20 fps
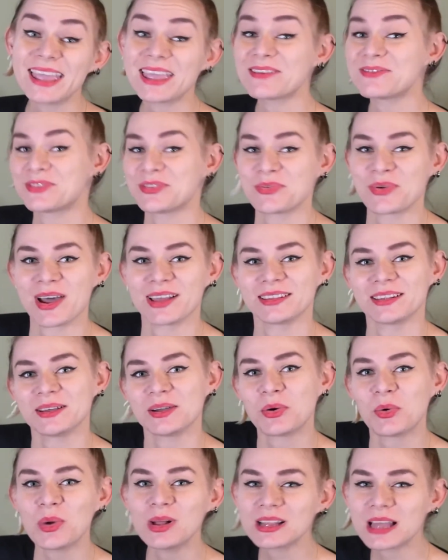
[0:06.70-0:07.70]
everyone!
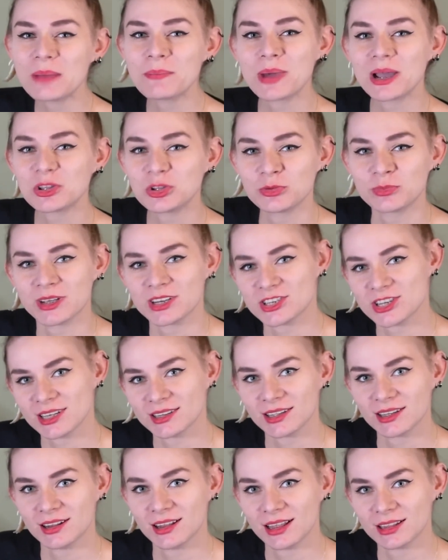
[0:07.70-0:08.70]
Welcome back to my
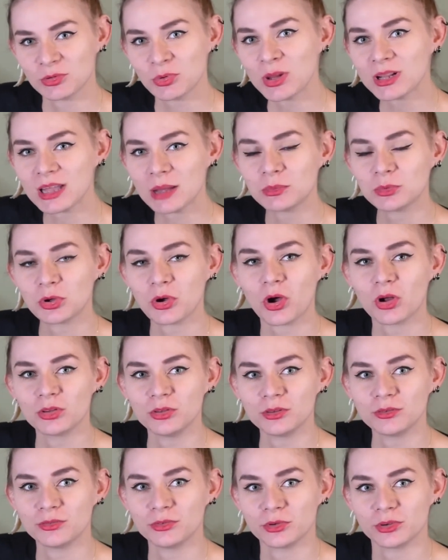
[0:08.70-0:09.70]
channel and welcome to all
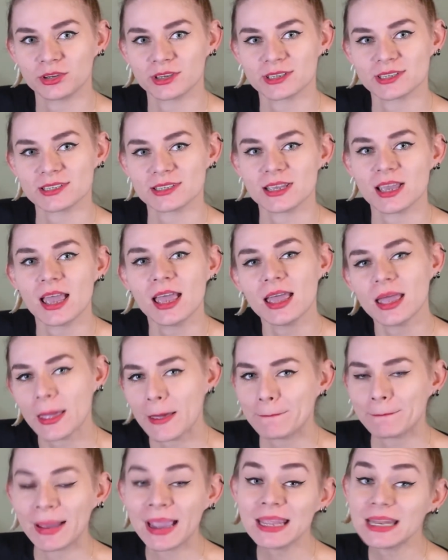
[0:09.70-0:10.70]
new viewers.
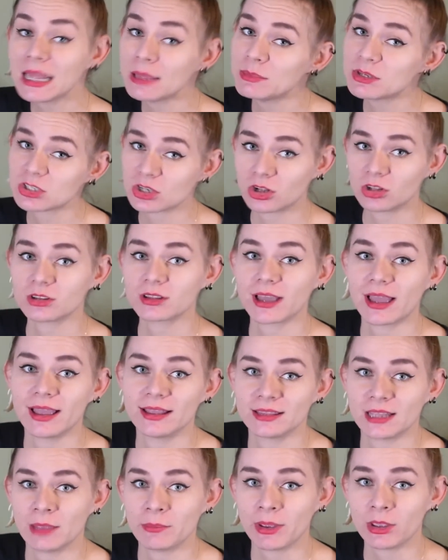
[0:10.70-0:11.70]
My name is Olka
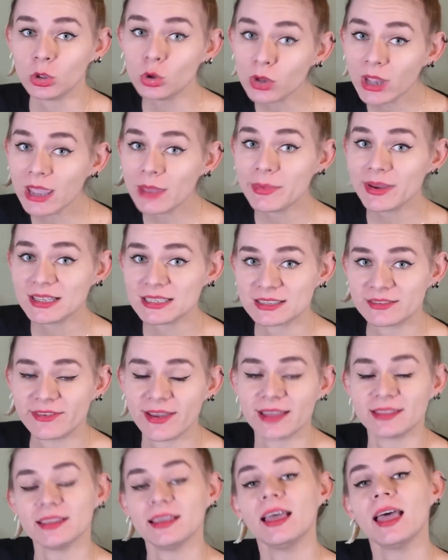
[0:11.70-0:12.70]
and I'm a UK based
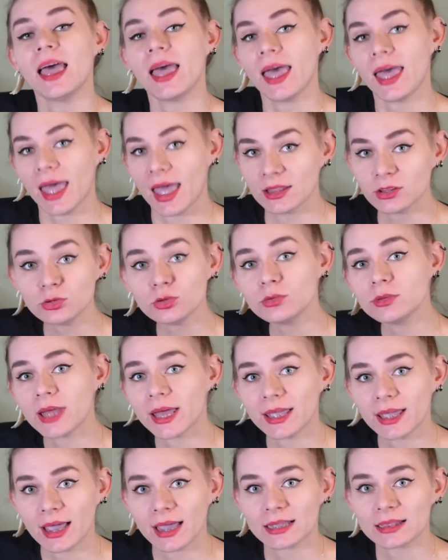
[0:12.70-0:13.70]
vet, and
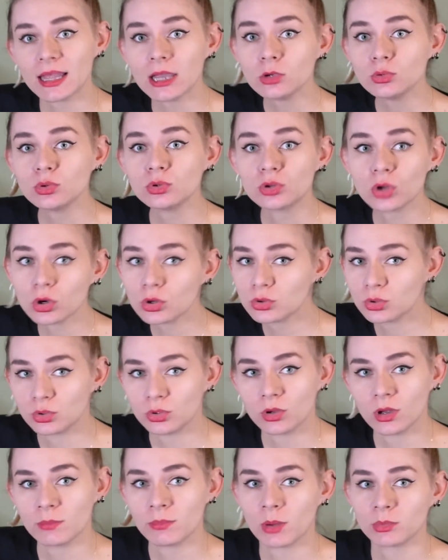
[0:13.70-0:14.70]
today I'd like to talk to
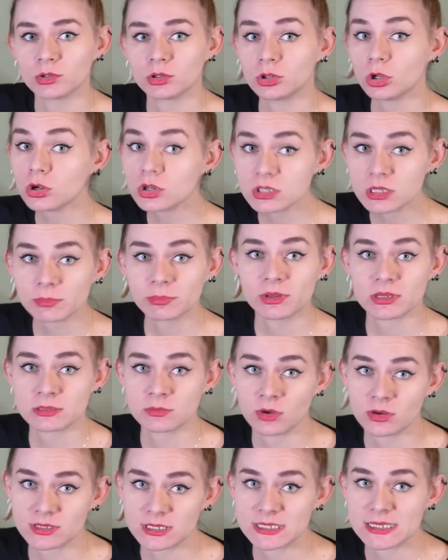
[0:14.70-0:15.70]
you about
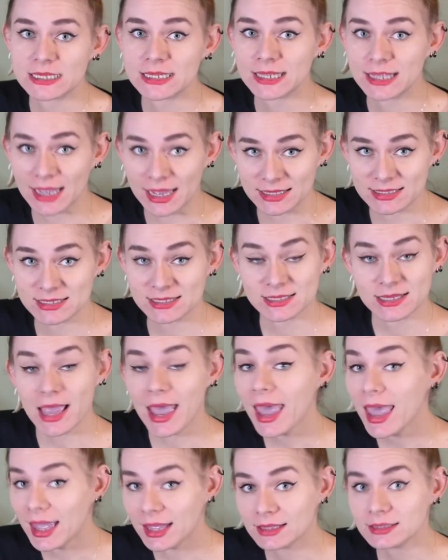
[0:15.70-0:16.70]
toxoplasmosis in cats
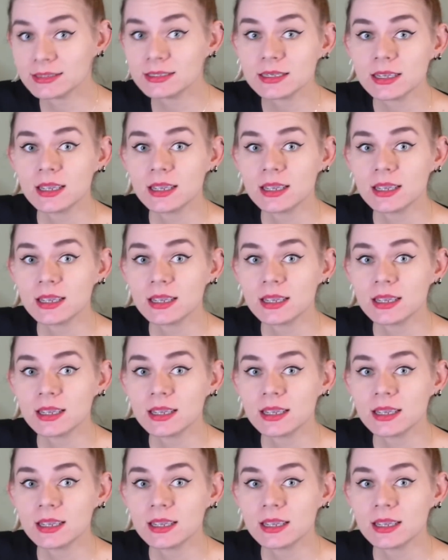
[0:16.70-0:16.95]
and